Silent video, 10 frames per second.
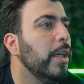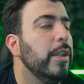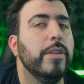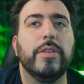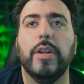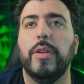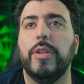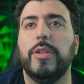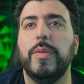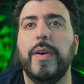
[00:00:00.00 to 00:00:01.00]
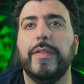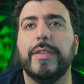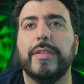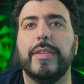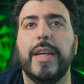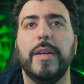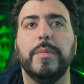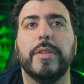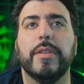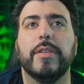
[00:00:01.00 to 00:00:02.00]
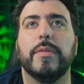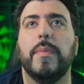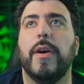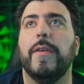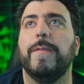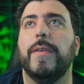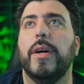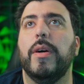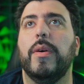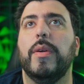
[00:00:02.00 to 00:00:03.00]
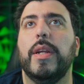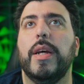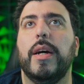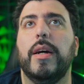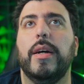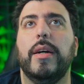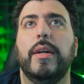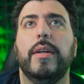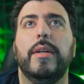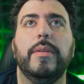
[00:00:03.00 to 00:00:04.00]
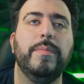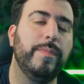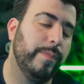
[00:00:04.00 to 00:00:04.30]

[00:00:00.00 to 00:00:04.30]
so you do have a samsung smartphone um,